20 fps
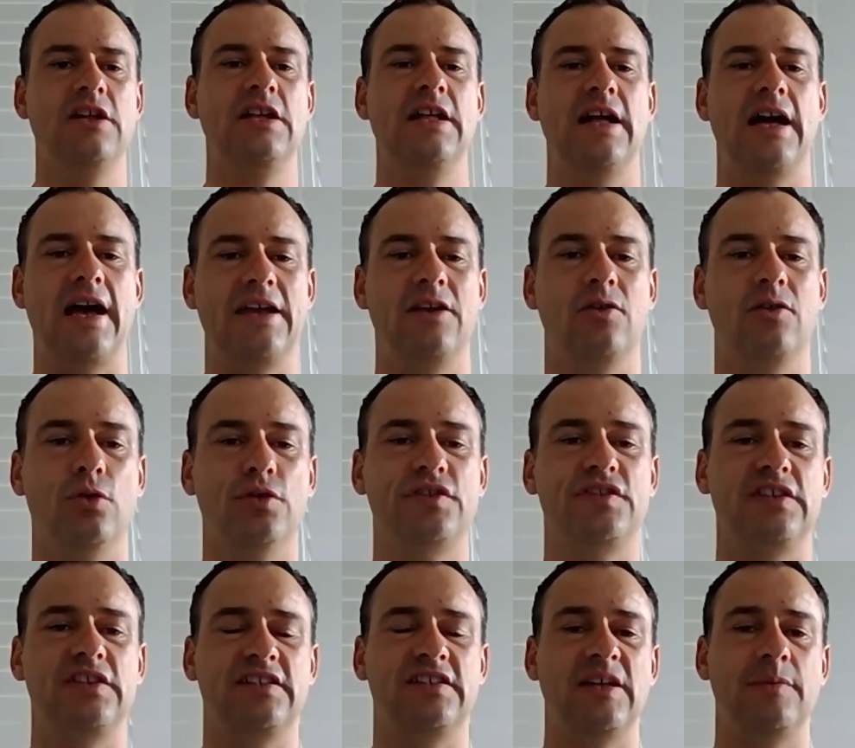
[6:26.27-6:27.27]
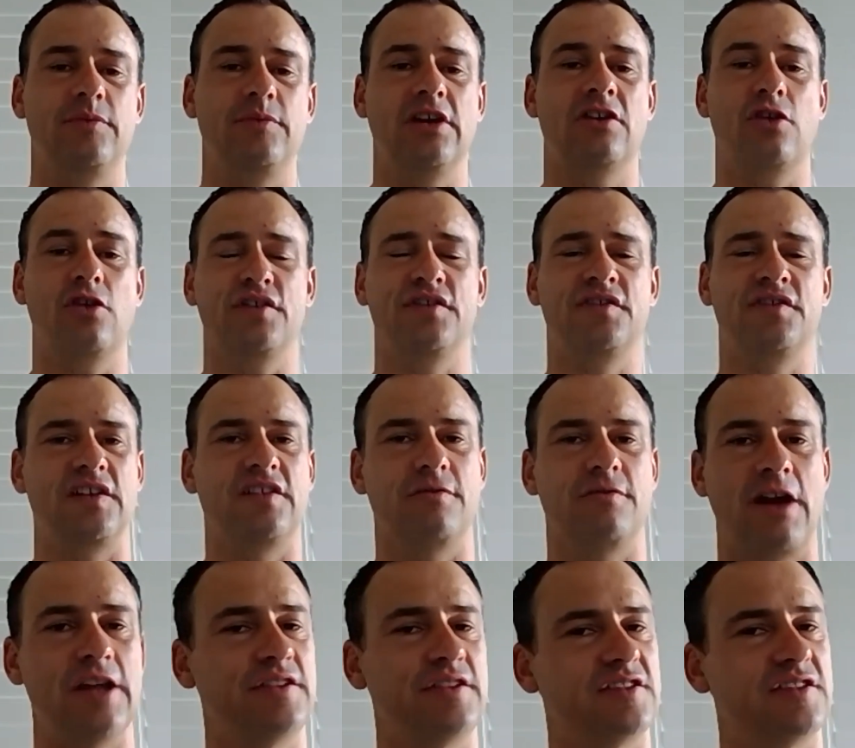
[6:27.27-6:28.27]
8 horses accepted across 6
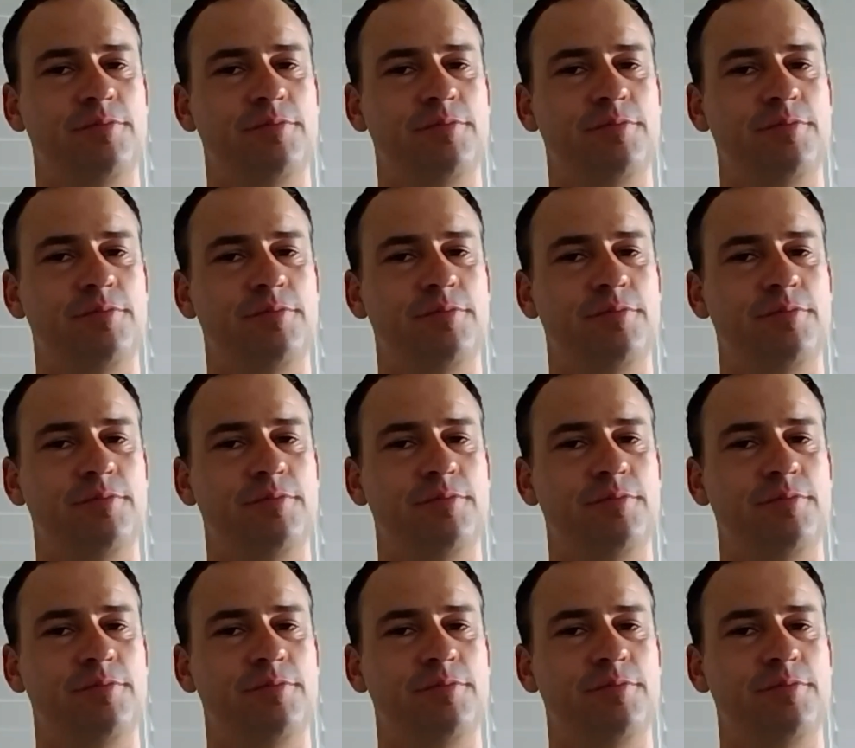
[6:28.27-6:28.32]
races.